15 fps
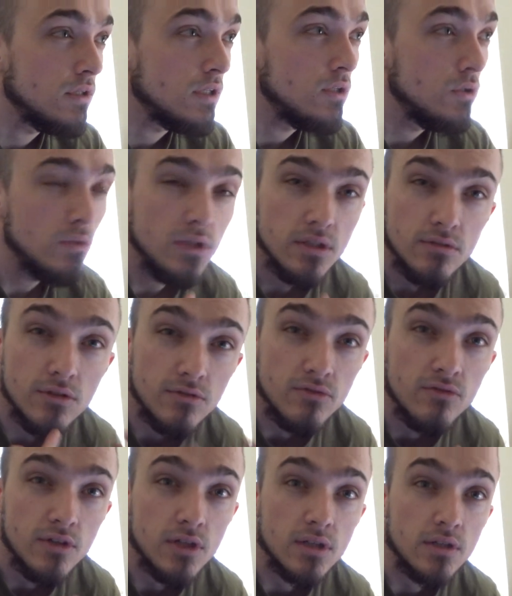who gives a
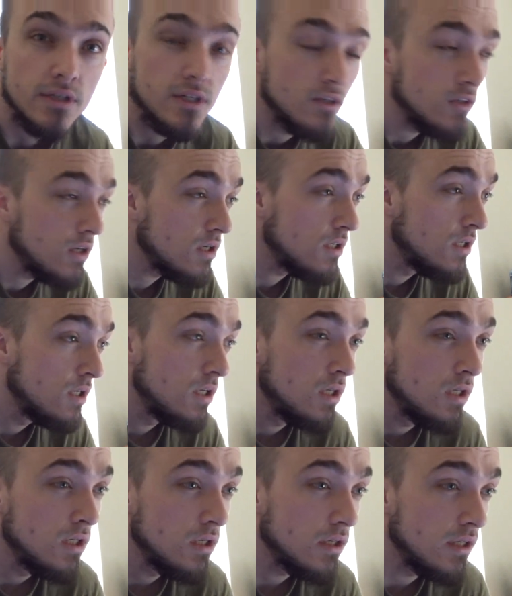fuck? You're
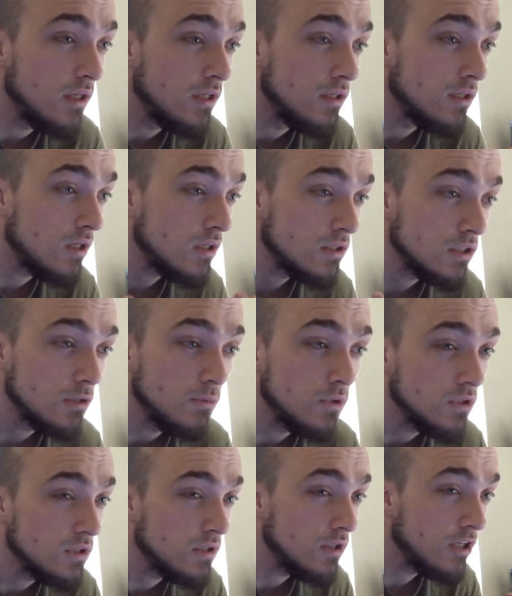not
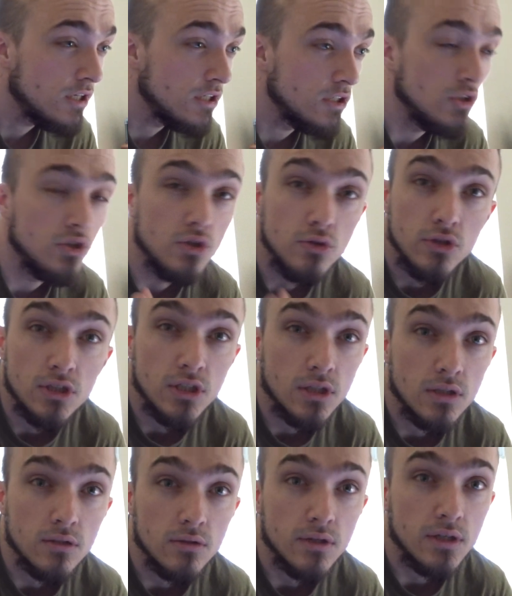supposed to like do
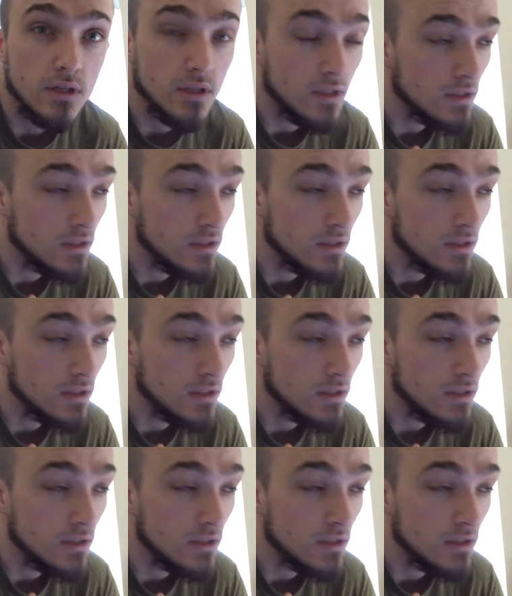shit like